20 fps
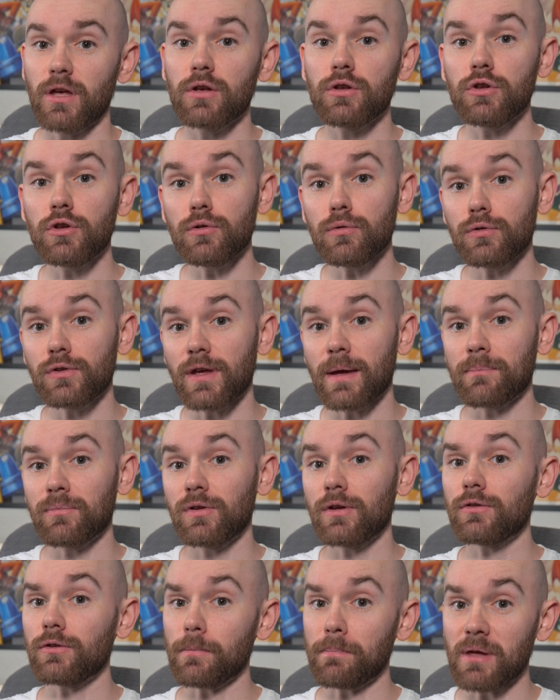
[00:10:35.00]
Are you
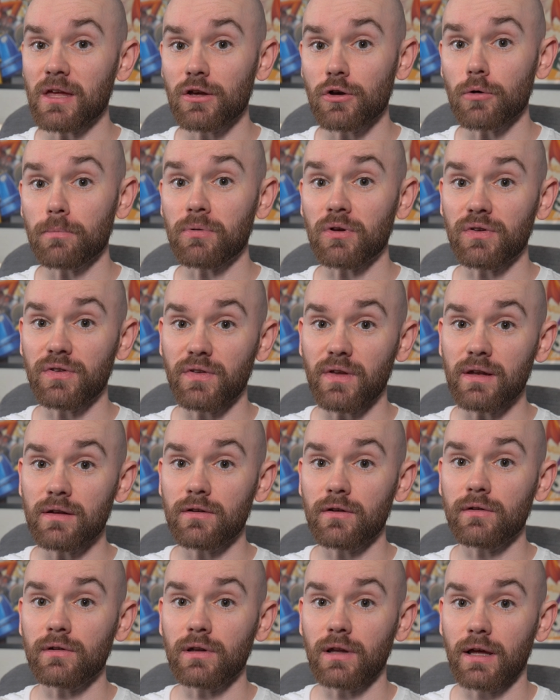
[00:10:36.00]
tempted to pick up a
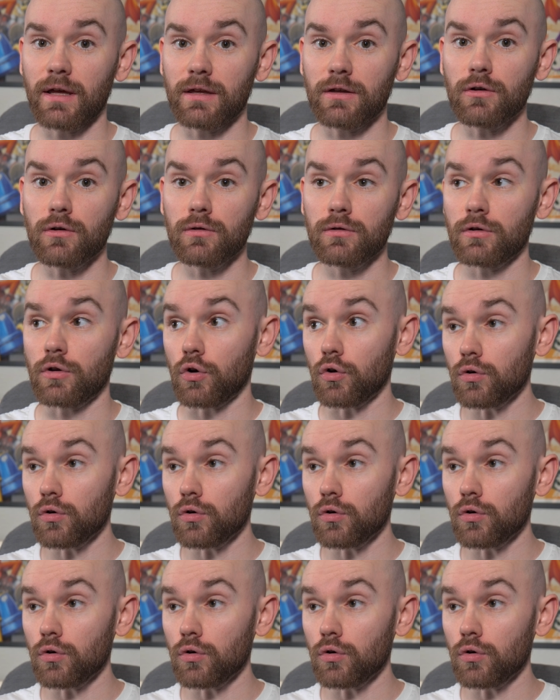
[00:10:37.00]
Sinden Lightgun,